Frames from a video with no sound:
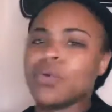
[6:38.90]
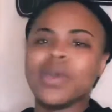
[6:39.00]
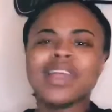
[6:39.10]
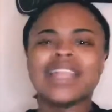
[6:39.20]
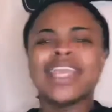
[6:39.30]

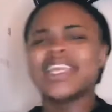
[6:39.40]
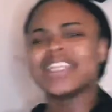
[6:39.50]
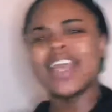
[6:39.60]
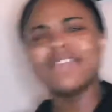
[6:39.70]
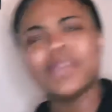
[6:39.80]
like your
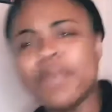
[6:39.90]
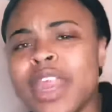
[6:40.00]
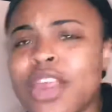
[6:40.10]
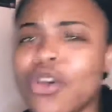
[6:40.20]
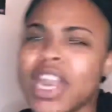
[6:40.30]
life
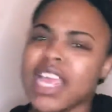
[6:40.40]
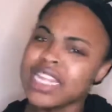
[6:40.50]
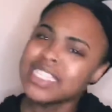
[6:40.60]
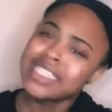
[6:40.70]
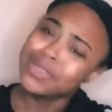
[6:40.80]
depends on it.
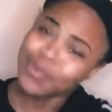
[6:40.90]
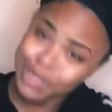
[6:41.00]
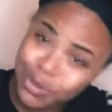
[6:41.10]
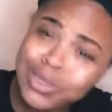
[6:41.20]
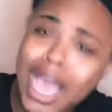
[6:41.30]
When
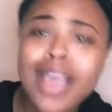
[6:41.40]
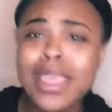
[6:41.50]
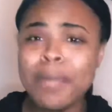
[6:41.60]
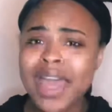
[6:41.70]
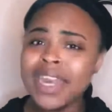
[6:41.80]
you tell your
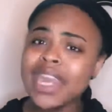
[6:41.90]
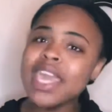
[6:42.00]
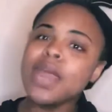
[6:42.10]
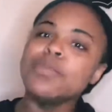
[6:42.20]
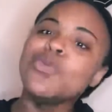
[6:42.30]
body to get
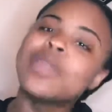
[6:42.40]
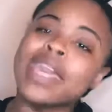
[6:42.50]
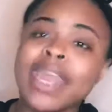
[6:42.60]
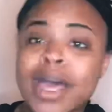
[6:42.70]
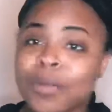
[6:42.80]
up, you get
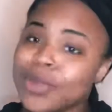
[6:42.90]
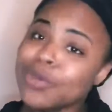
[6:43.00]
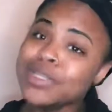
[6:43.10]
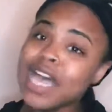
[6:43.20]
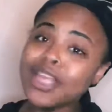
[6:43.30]
up. When you
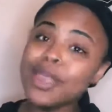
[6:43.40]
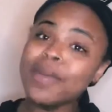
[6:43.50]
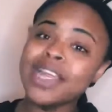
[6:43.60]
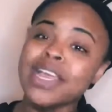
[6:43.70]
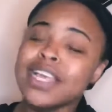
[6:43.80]
tell
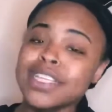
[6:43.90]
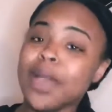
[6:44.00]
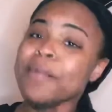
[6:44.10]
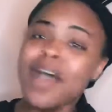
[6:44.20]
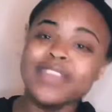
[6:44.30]
your
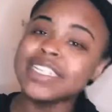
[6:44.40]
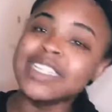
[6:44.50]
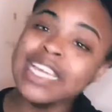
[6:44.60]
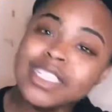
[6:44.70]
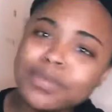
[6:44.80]
mouth to say
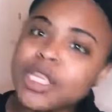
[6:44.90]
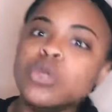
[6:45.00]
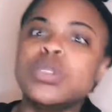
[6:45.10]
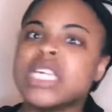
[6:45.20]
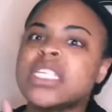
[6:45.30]
something, you
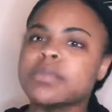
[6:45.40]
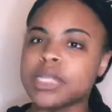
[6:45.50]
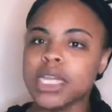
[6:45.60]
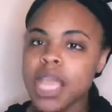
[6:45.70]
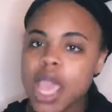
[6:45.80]
say something.
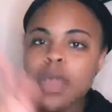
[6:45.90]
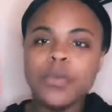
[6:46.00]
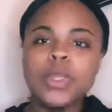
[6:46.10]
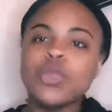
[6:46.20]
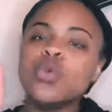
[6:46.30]
And
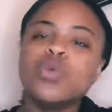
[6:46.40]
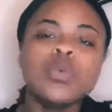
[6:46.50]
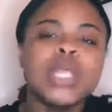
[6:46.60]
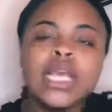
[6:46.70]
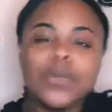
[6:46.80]
when
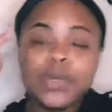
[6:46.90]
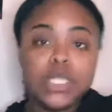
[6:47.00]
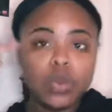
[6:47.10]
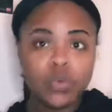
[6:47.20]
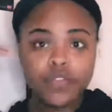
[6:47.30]

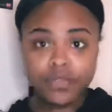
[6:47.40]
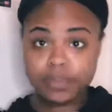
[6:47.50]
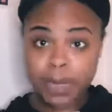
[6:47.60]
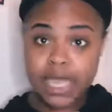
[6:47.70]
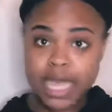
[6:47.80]
you
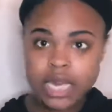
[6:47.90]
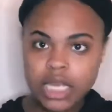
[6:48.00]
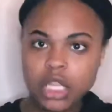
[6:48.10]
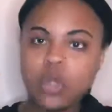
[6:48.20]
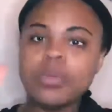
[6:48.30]
speak it,
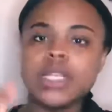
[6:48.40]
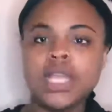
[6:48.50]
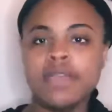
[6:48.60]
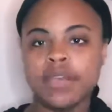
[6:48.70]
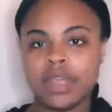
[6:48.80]
you
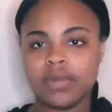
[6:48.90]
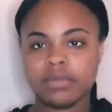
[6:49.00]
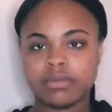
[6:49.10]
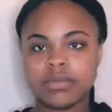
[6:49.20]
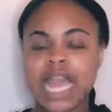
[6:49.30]
believe it.
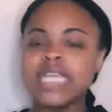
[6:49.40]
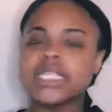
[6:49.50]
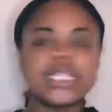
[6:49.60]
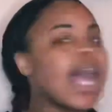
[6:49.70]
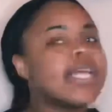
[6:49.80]
That's the
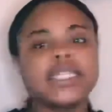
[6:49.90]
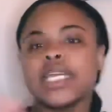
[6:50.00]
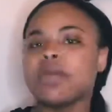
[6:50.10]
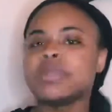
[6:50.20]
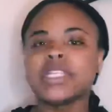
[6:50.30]
last thing
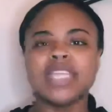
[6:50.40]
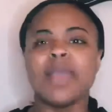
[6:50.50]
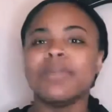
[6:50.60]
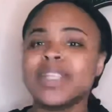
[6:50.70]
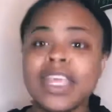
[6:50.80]
I'm gonna say.
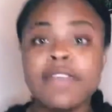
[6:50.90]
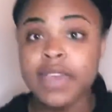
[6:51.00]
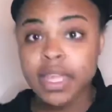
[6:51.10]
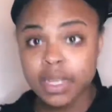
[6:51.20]
Believe it.